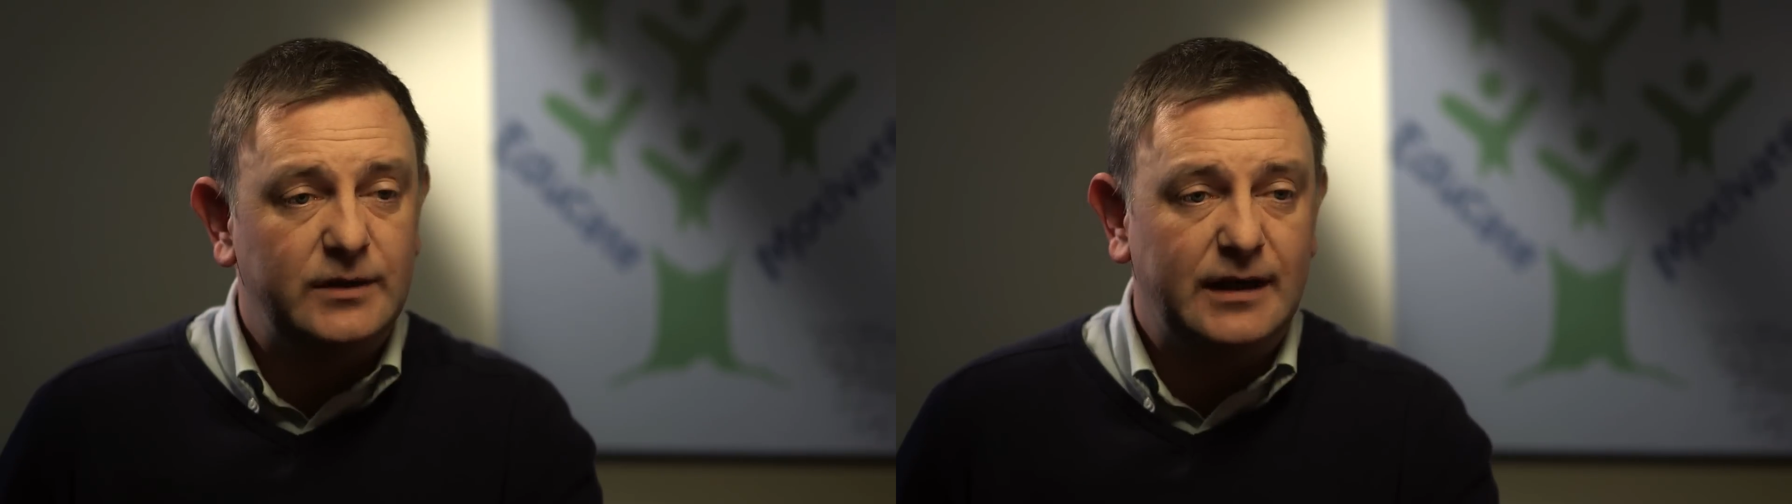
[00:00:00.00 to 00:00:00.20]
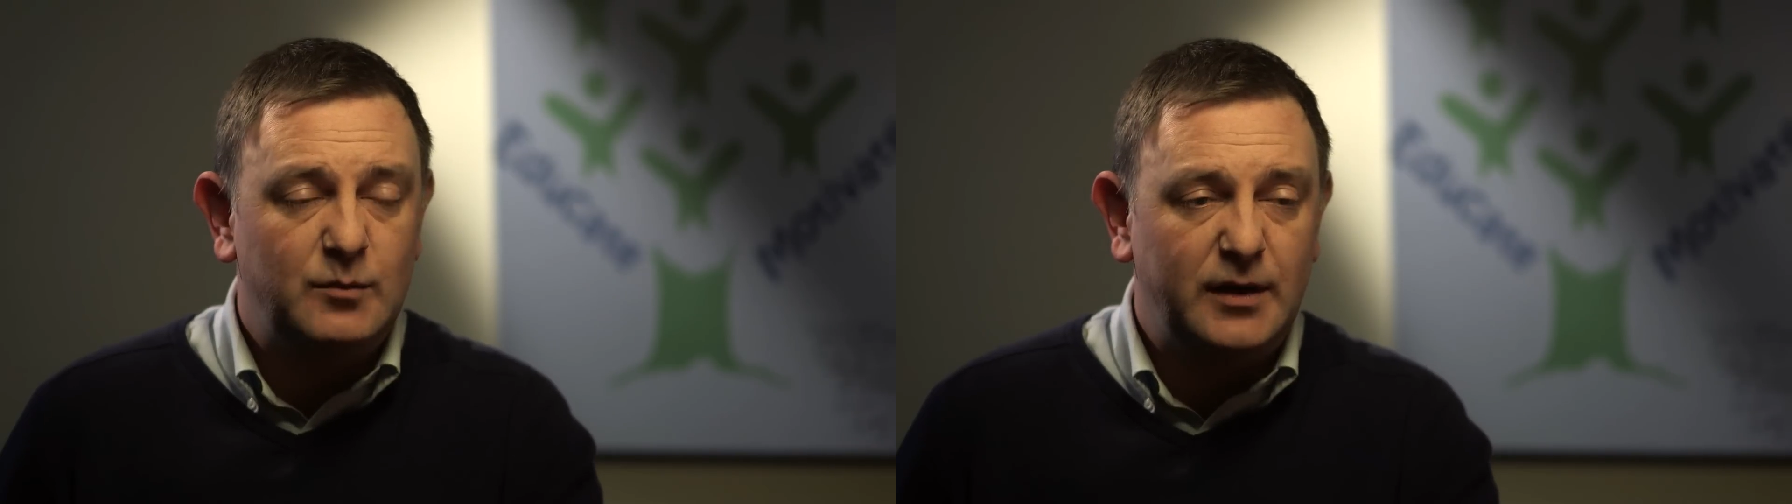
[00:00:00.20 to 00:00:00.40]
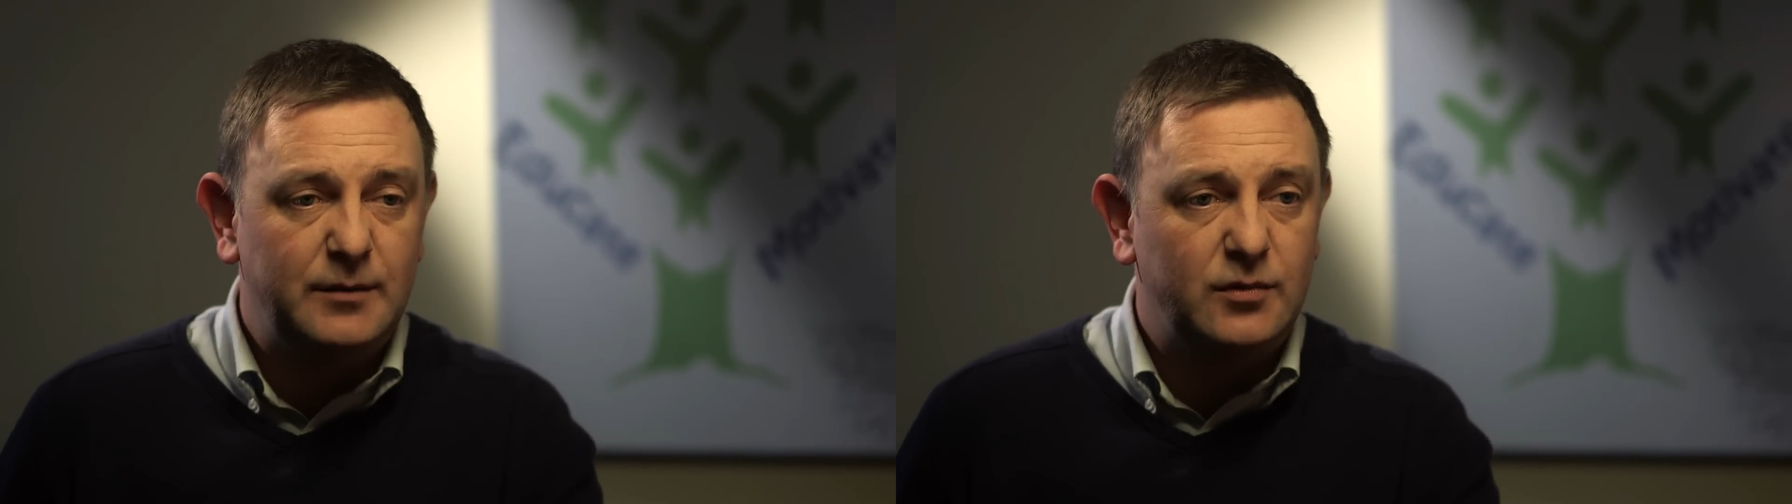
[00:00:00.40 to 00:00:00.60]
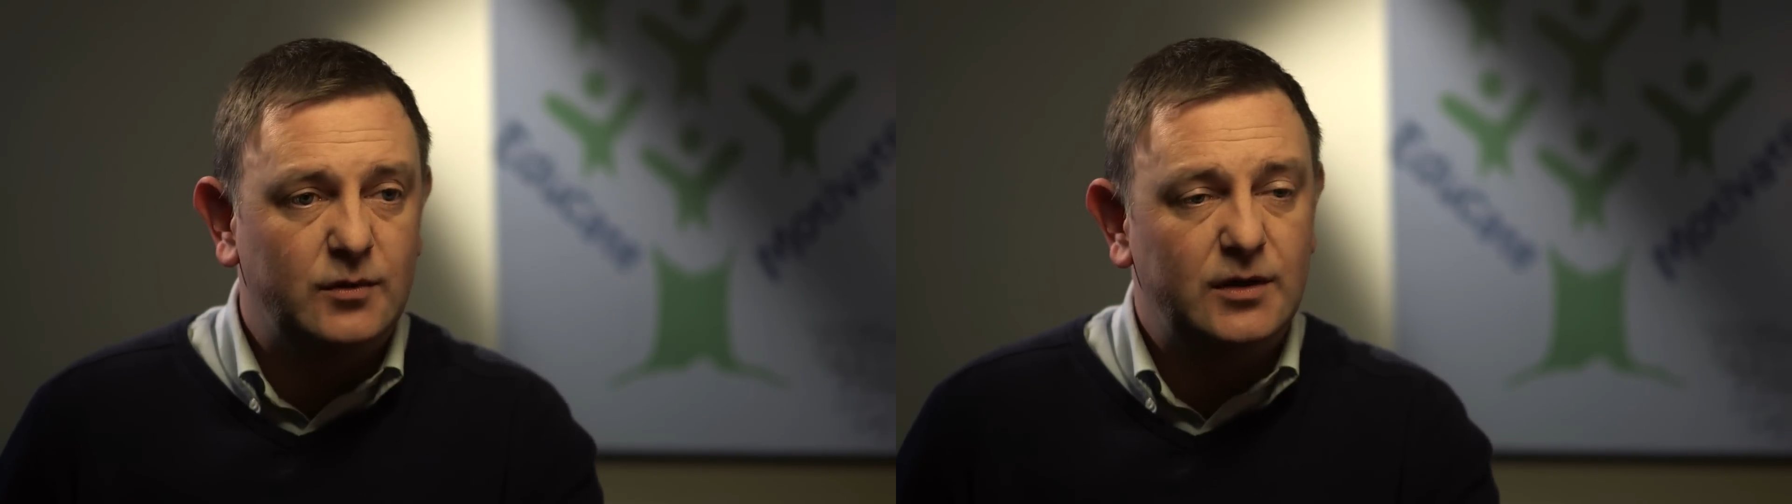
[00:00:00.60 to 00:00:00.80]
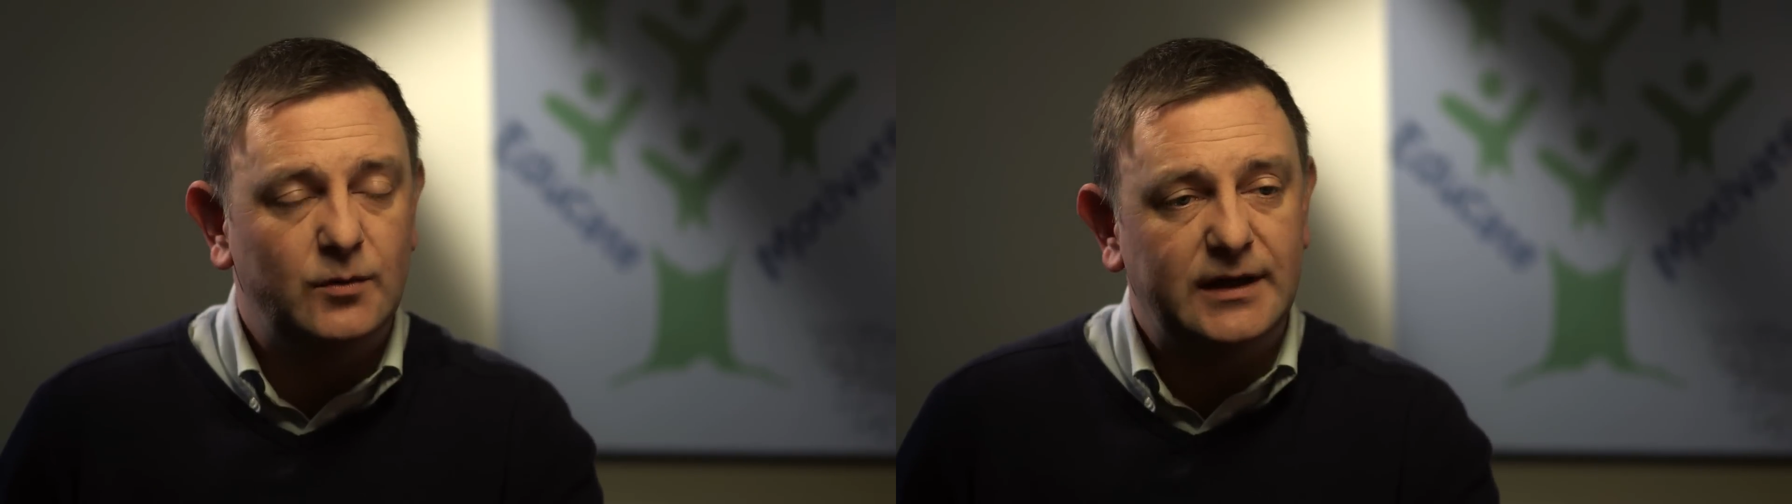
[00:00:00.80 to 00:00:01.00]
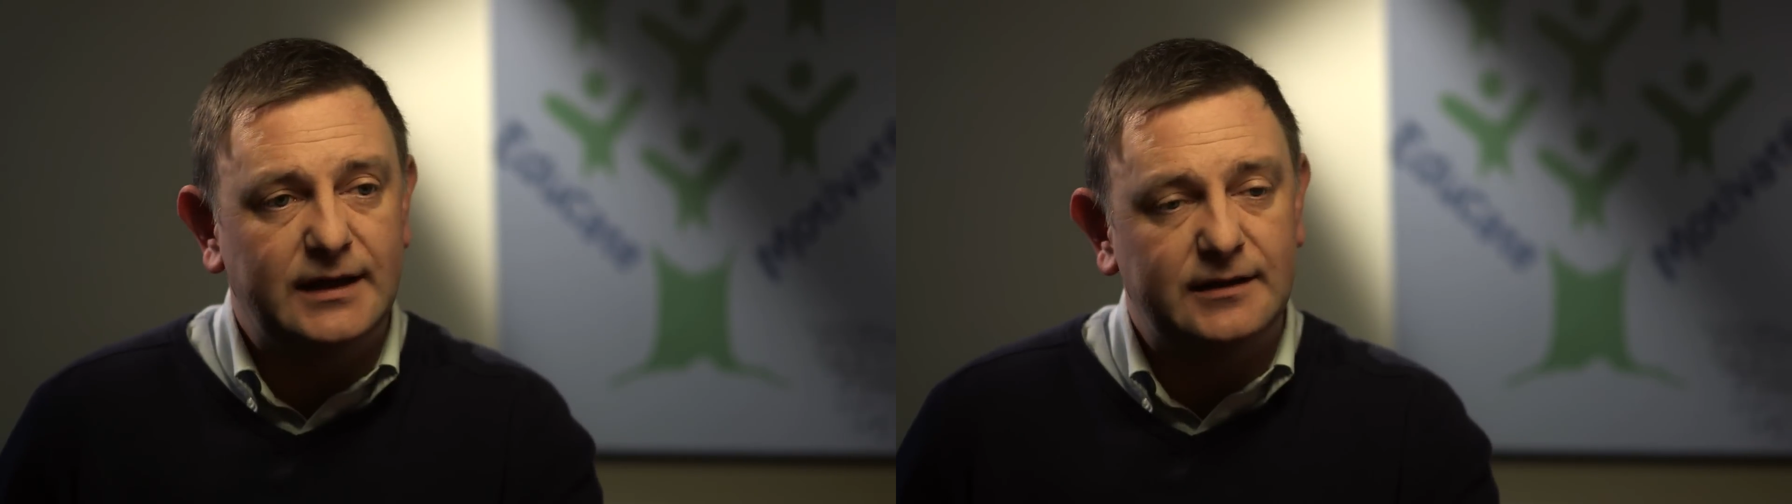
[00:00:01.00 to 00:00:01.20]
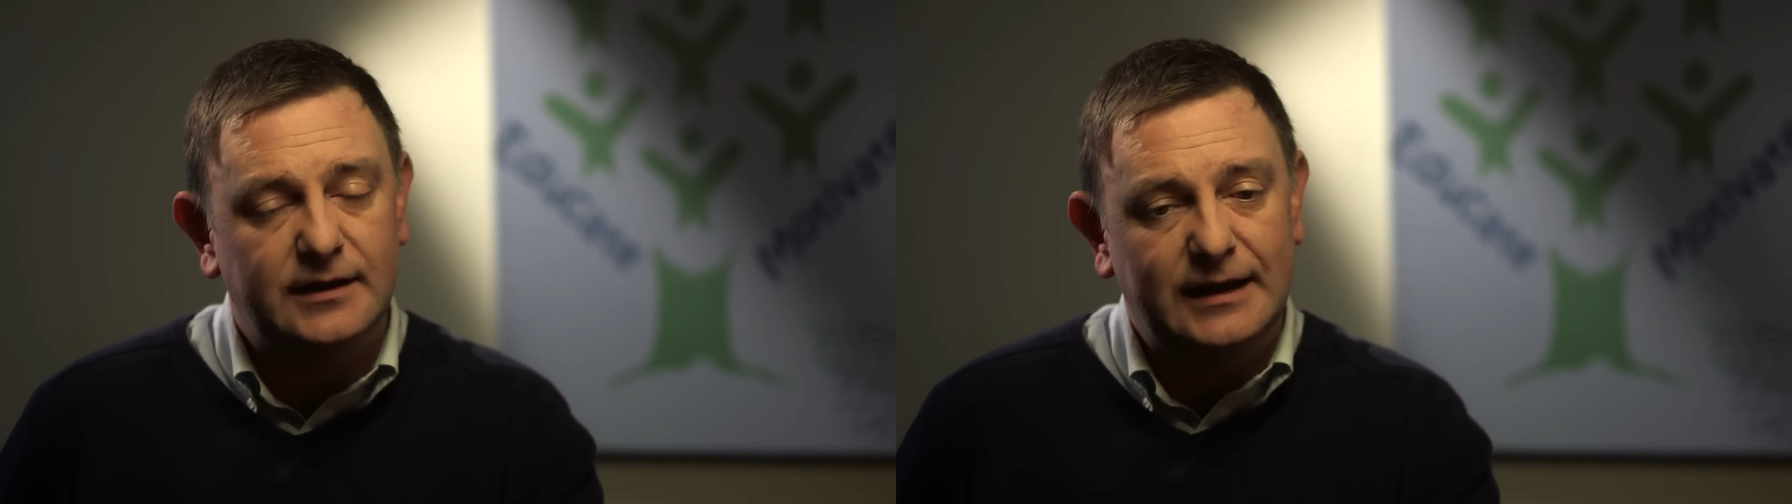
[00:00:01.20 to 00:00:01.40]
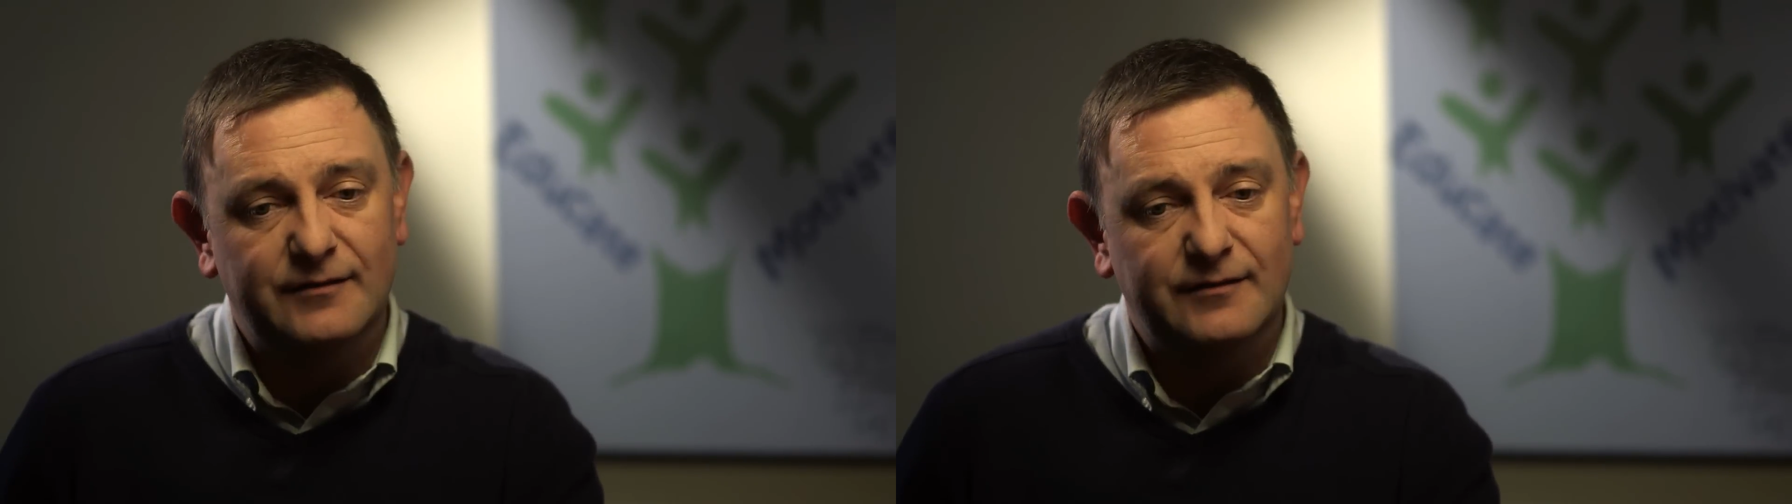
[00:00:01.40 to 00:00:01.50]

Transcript: We get paperwork, we get